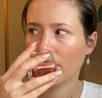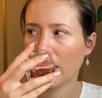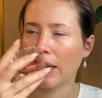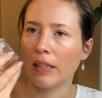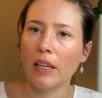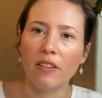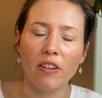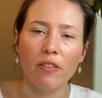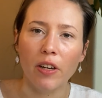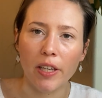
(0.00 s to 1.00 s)
can give
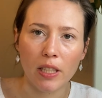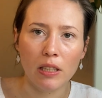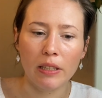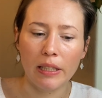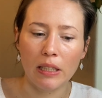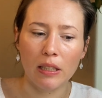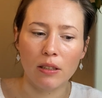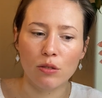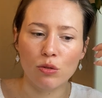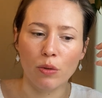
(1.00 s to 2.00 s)
a very clean
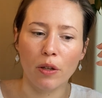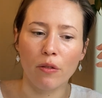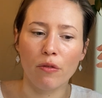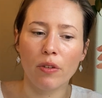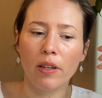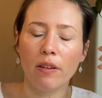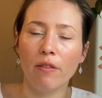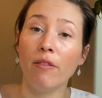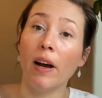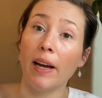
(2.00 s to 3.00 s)
sort of
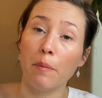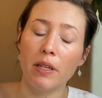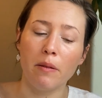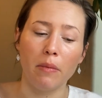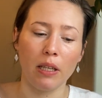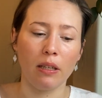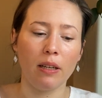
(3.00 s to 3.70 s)
vibe to me.